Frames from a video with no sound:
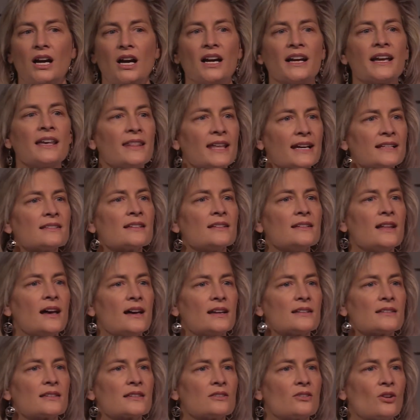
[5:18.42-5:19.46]
Okay, that's a
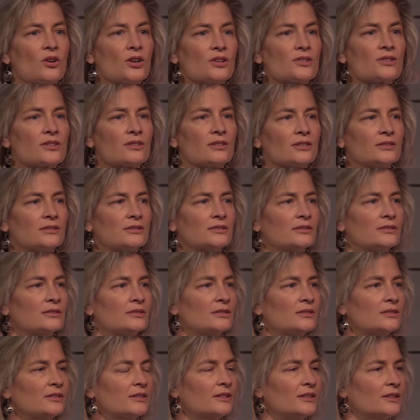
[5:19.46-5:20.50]
lot of stars.
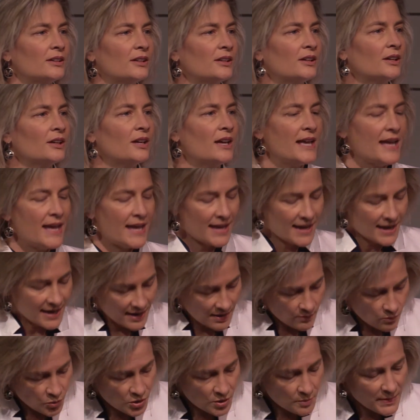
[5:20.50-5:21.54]

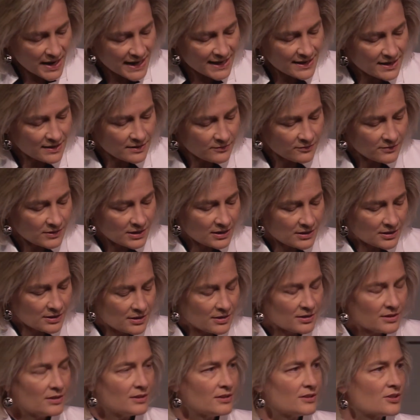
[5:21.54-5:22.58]
And we're made of
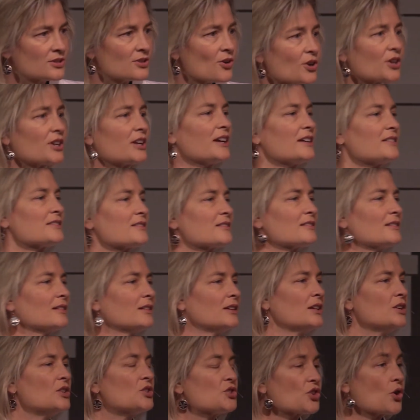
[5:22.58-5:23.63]
stardust.
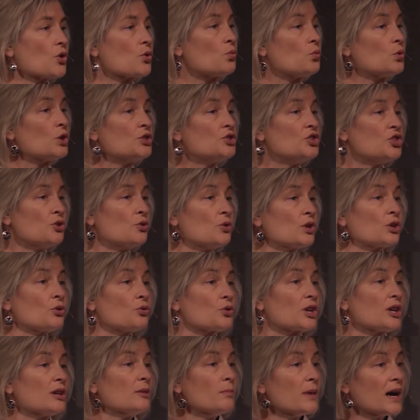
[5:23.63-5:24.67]
So would you
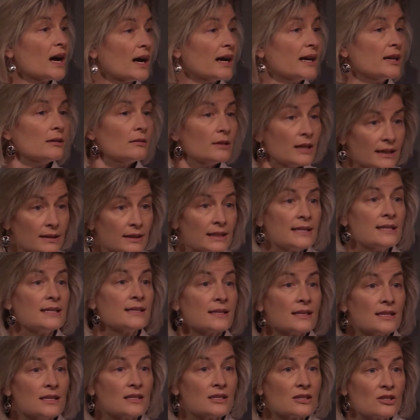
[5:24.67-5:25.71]
agree by at
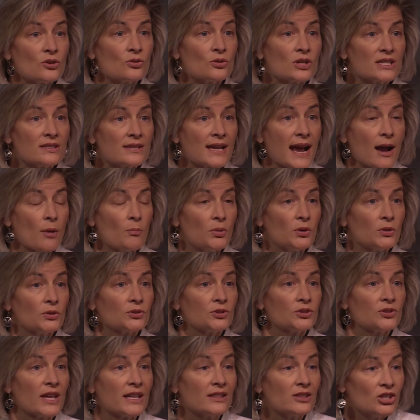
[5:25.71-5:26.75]
least these two
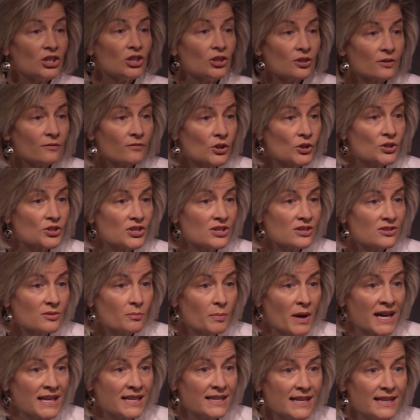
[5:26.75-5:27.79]
examples that the universe is
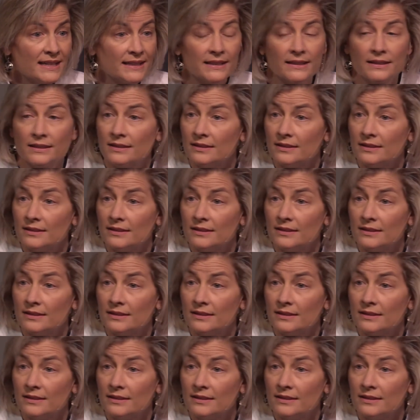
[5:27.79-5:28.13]
abundant?